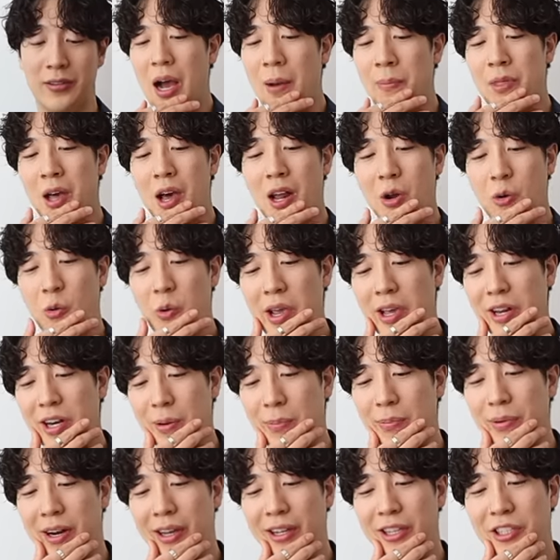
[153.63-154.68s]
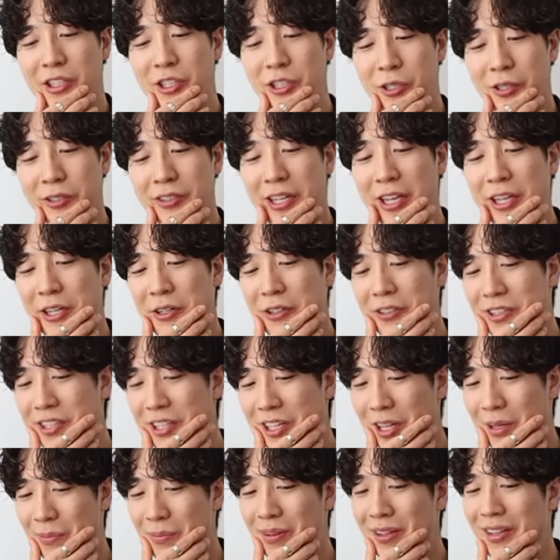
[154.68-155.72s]
I'm not a waiter, but I can sure take your
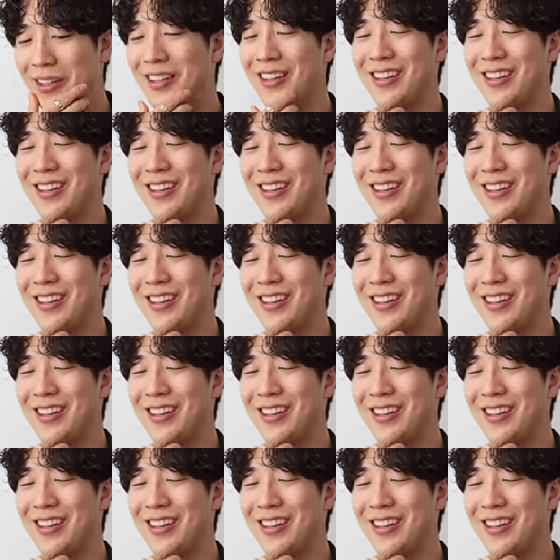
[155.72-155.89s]
tip.